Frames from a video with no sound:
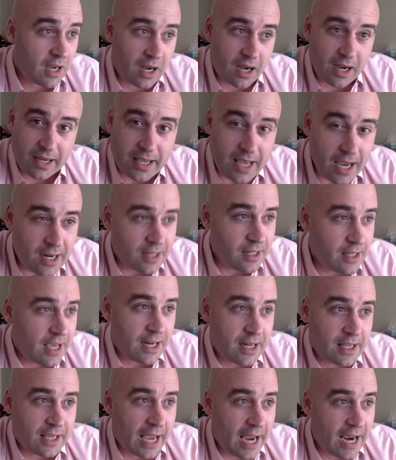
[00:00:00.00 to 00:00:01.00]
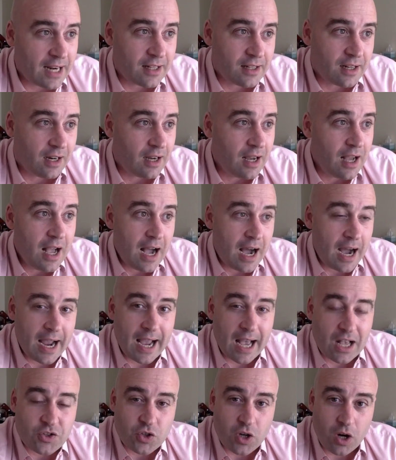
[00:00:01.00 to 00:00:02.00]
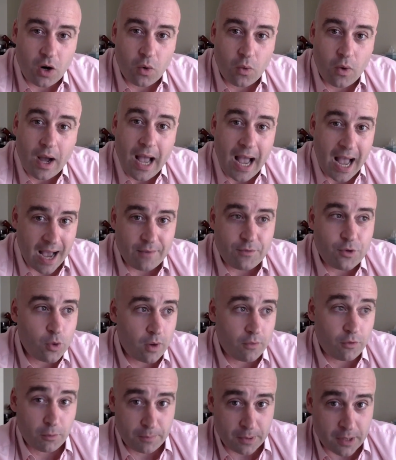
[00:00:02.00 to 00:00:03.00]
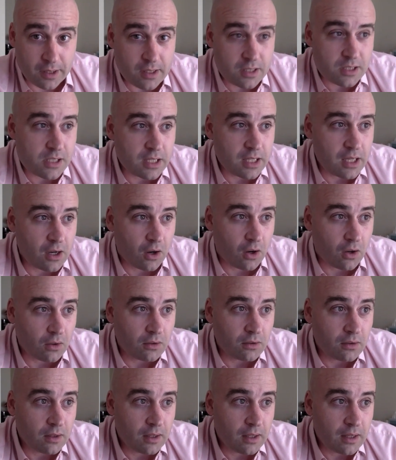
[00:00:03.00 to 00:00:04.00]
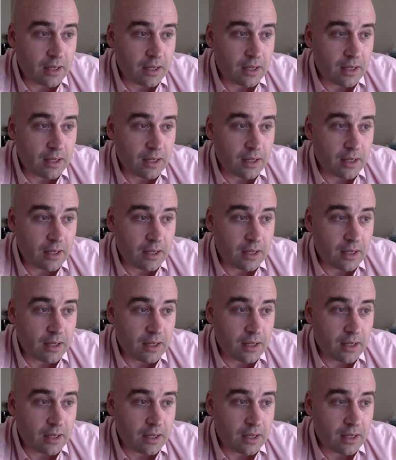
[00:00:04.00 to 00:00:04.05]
again and again in Canada, I ask, have you ever been to City Hall?